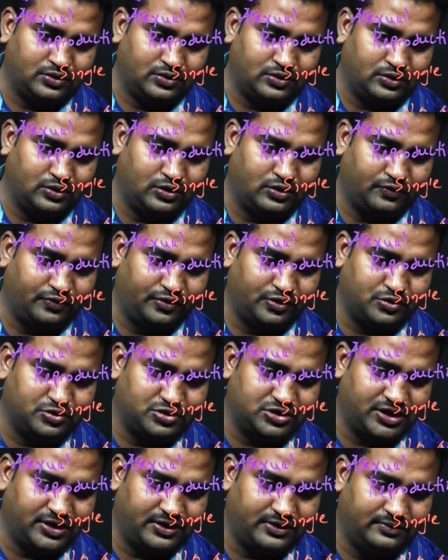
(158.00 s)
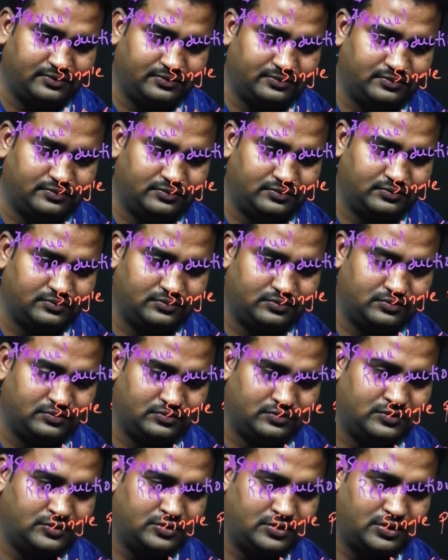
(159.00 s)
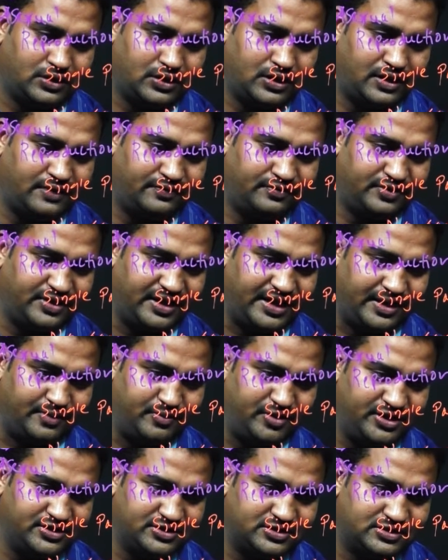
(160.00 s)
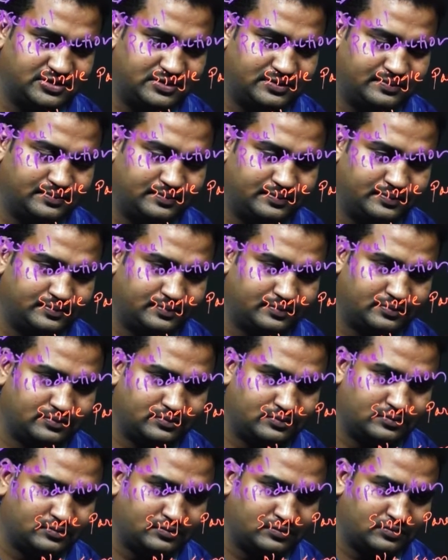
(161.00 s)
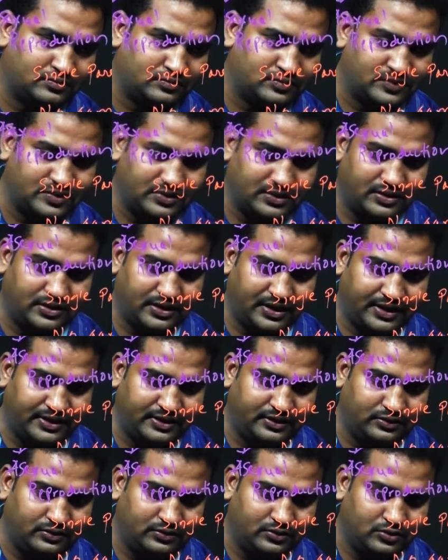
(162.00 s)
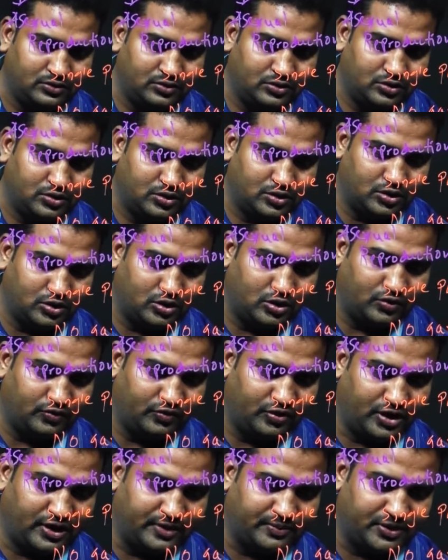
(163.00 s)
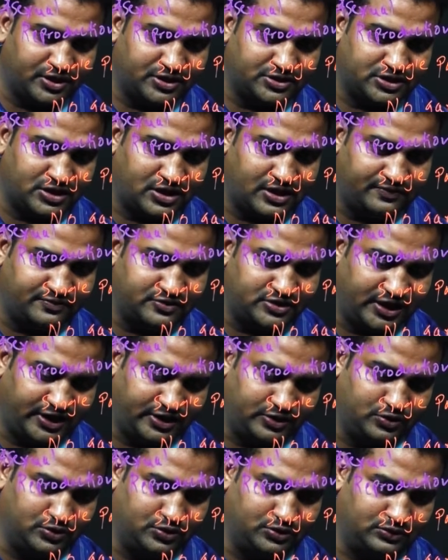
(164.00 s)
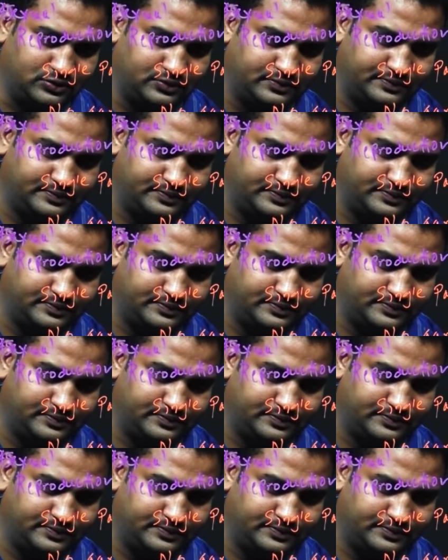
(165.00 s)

no fusion of gametes and no formation of zygote.